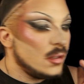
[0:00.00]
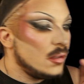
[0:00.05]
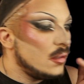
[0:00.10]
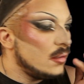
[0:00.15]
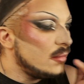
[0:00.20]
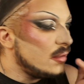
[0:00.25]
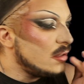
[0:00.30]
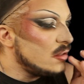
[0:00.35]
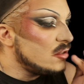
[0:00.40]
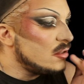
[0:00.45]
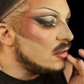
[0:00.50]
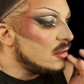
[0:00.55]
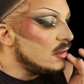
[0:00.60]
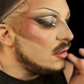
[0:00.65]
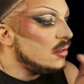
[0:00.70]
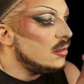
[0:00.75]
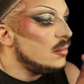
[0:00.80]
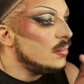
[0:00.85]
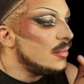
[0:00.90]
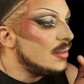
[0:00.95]
Just add just a
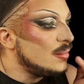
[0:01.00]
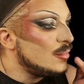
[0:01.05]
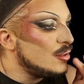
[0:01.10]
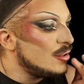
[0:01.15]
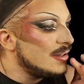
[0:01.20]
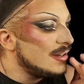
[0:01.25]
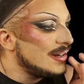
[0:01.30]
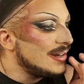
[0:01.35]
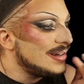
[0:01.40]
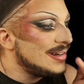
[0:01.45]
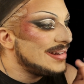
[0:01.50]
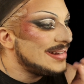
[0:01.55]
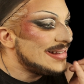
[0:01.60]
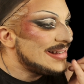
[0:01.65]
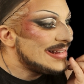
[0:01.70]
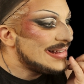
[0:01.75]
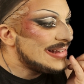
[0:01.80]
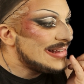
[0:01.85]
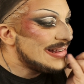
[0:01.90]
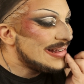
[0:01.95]
little bit more
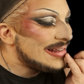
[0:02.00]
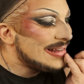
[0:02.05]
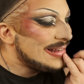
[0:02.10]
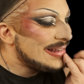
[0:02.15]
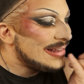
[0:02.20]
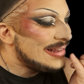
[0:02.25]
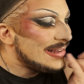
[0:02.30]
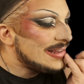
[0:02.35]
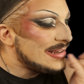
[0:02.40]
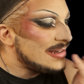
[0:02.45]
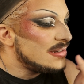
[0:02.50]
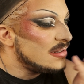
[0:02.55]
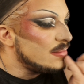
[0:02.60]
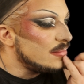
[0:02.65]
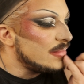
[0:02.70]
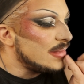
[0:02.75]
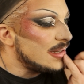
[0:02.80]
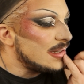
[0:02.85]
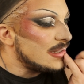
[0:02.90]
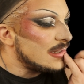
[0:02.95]

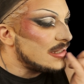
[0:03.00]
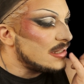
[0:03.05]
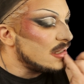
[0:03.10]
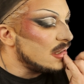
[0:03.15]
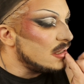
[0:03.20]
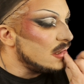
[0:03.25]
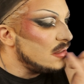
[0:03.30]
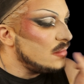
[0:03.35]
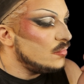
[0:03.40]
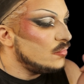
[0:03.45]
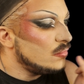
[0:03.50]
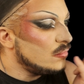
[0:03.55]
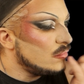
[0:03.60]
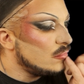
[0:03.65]
dimension.